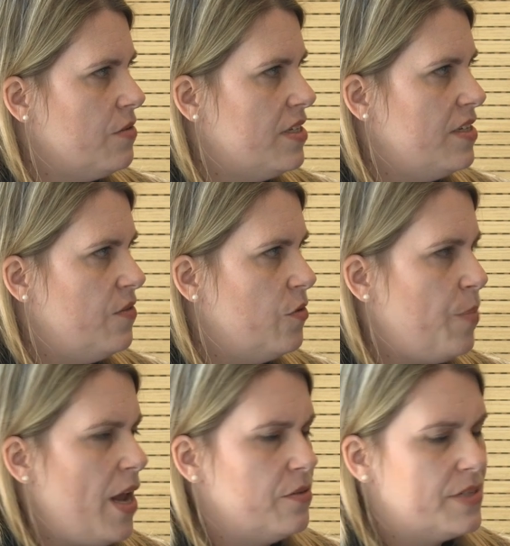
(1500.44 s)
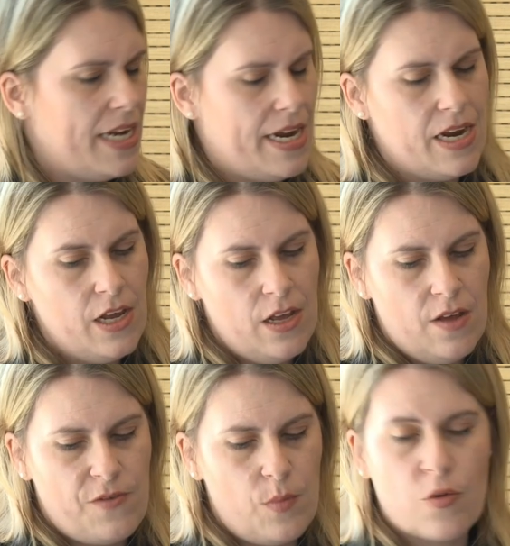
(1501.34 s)
to a civil penalty
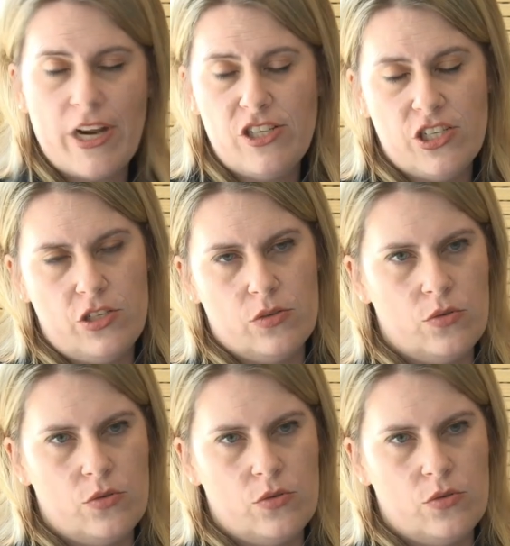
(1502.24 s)
for breaches